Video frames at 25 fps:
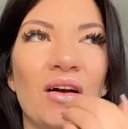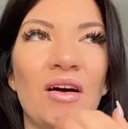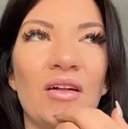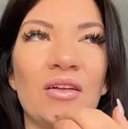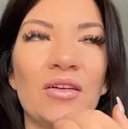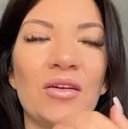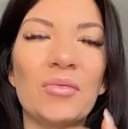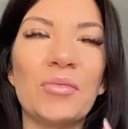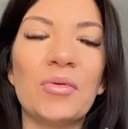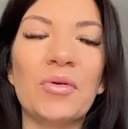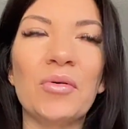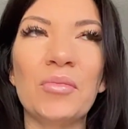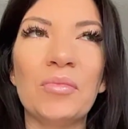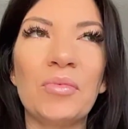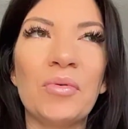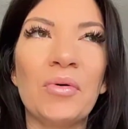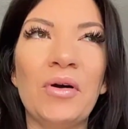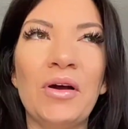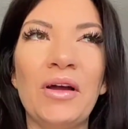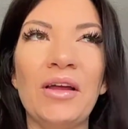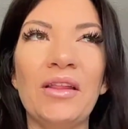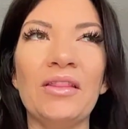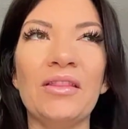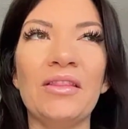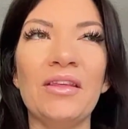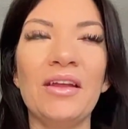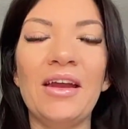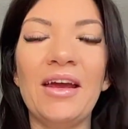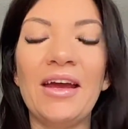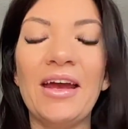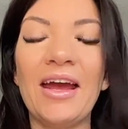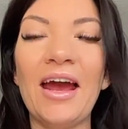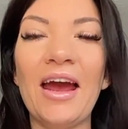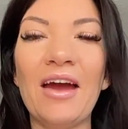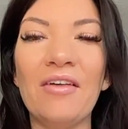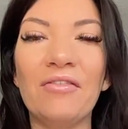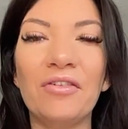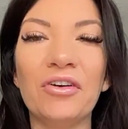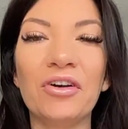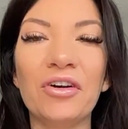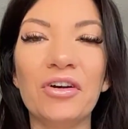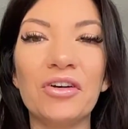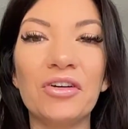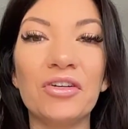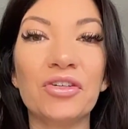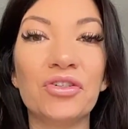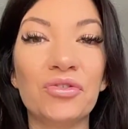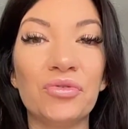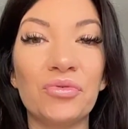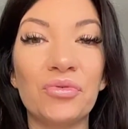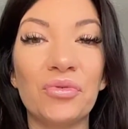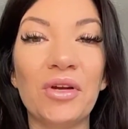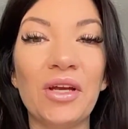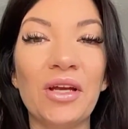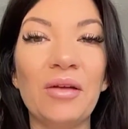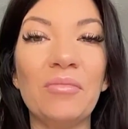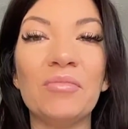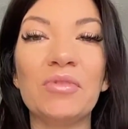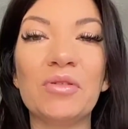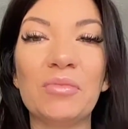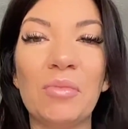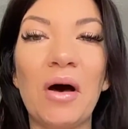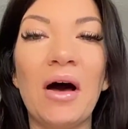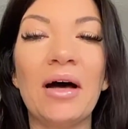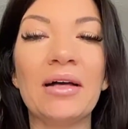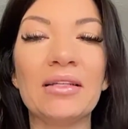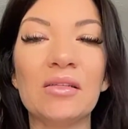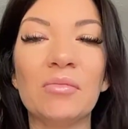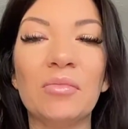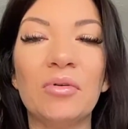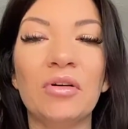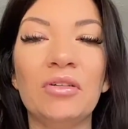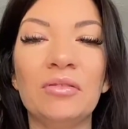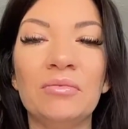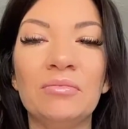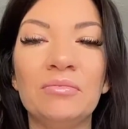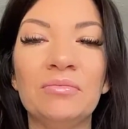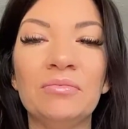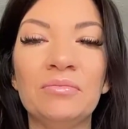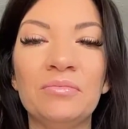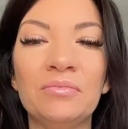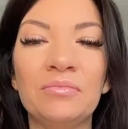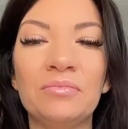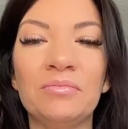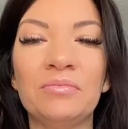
Collarbone point than I ever dreamed possible.